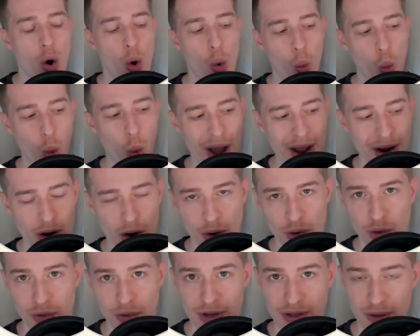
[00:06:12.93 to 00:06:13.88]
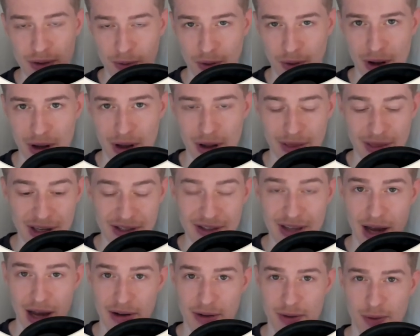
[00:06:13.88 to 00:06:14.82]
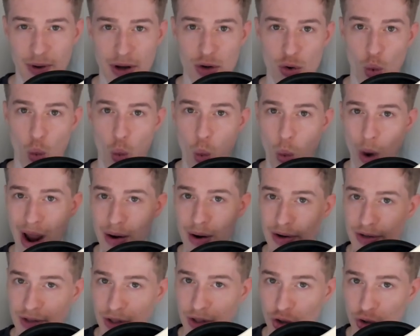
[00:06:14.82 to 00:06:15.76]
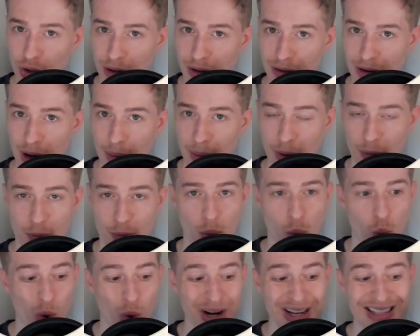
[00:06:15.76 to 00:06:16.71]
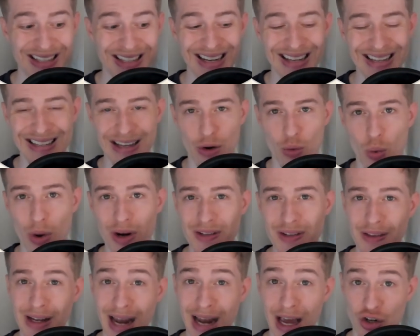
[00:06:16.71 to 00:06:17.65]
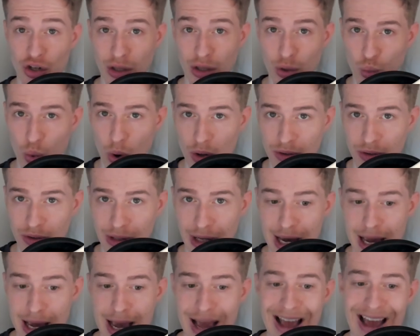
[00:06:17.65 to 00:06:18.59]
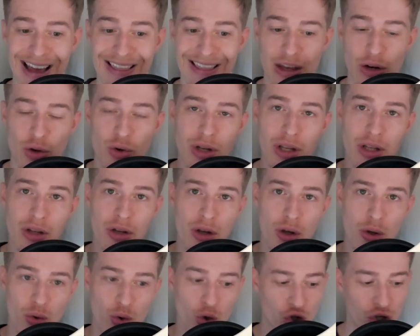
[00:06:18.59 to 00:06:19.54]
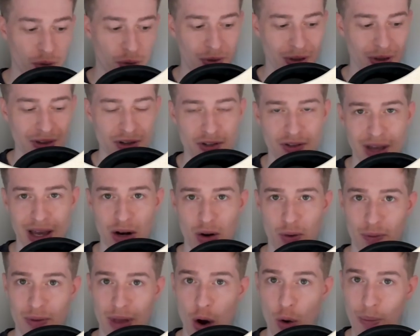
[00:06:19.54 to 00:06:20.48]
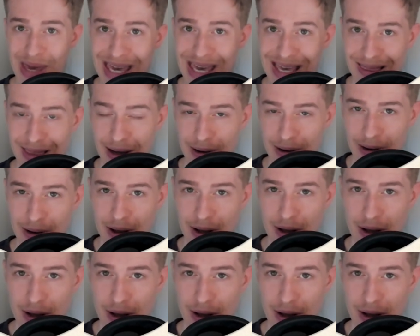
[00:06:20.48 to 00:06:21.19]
where are you dissatisfied? Where is the trigger coming from? What is the desire? What is it that I actually want? And then you need to shift in the state of now being that.